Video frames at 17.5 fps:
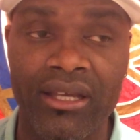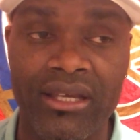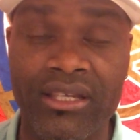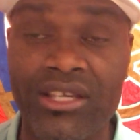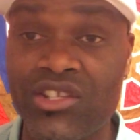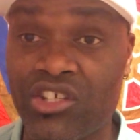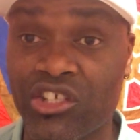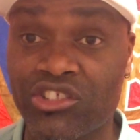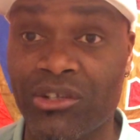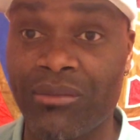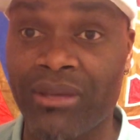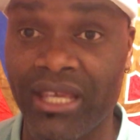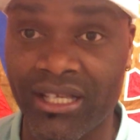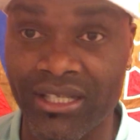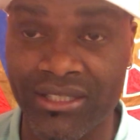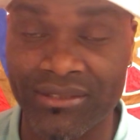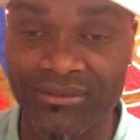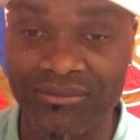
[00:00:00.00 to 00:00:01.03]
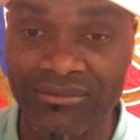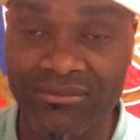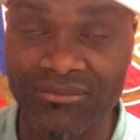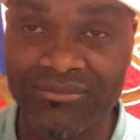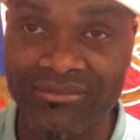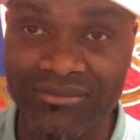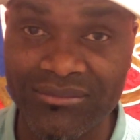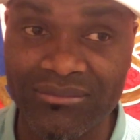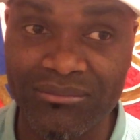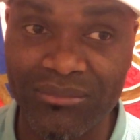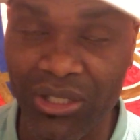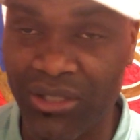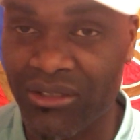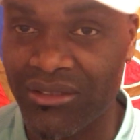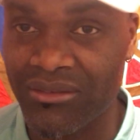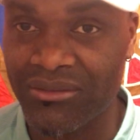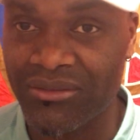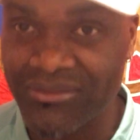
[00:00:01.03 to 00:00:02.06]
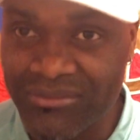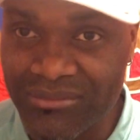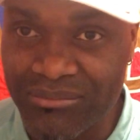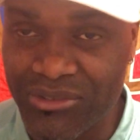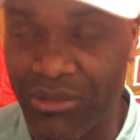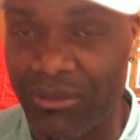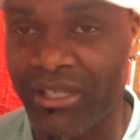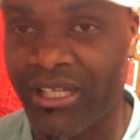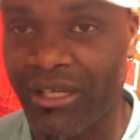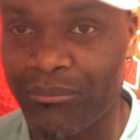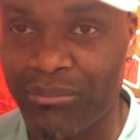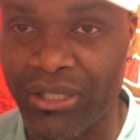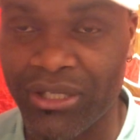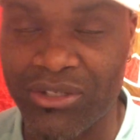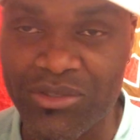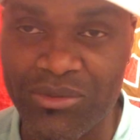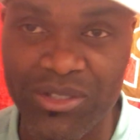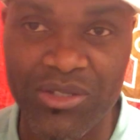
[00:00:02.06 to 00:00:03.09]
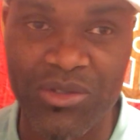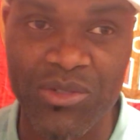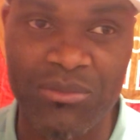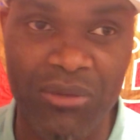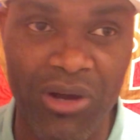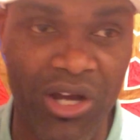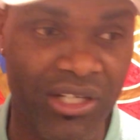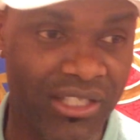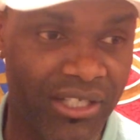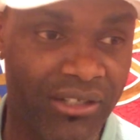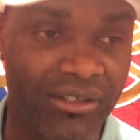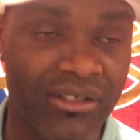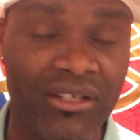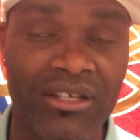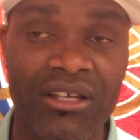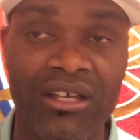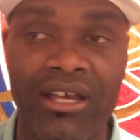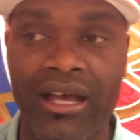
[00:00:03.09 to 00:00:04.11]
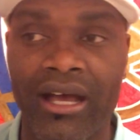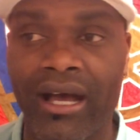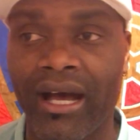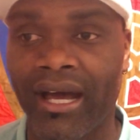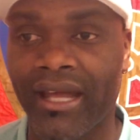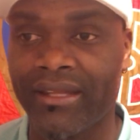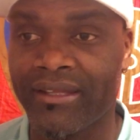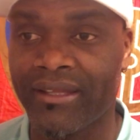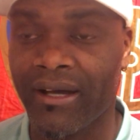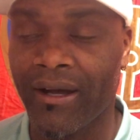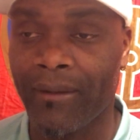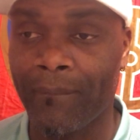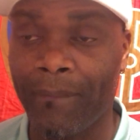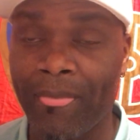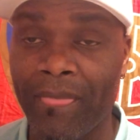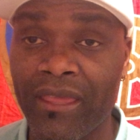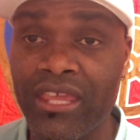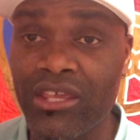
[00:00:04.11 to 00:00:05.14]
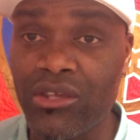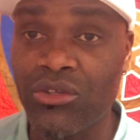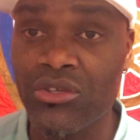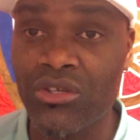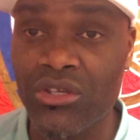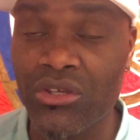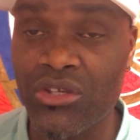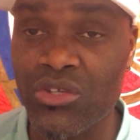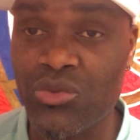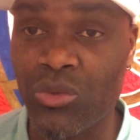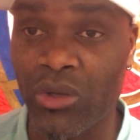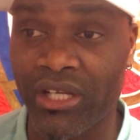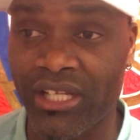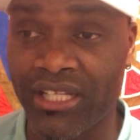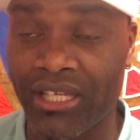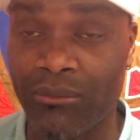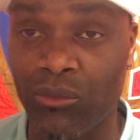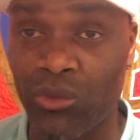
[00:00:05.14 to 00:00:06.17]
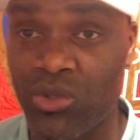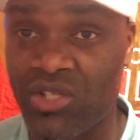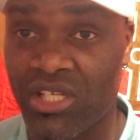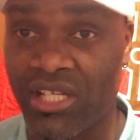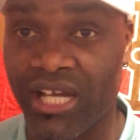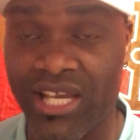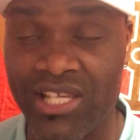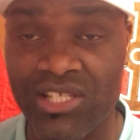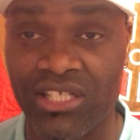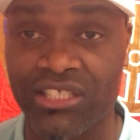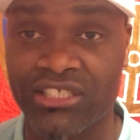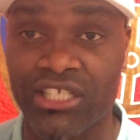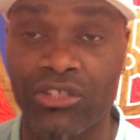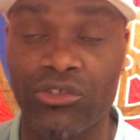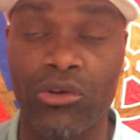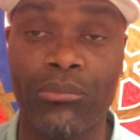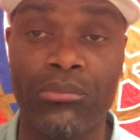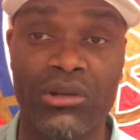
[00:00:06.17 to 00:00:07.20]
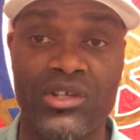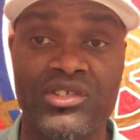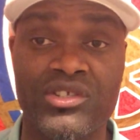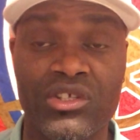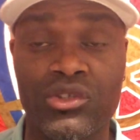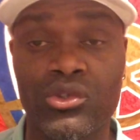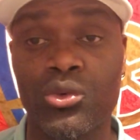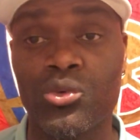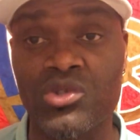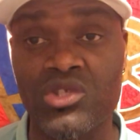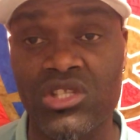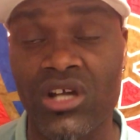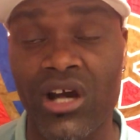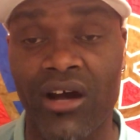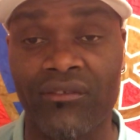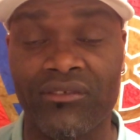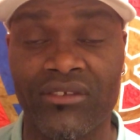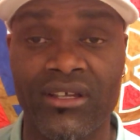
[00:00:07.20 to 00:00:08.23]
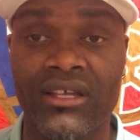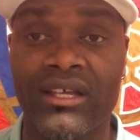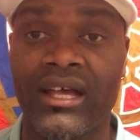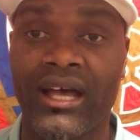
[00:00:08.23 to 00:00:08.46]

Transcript: He's a Jamaican, but Jamaican parents, but he was born here. And he is one of them who's in isolation now, plus the 2 staff.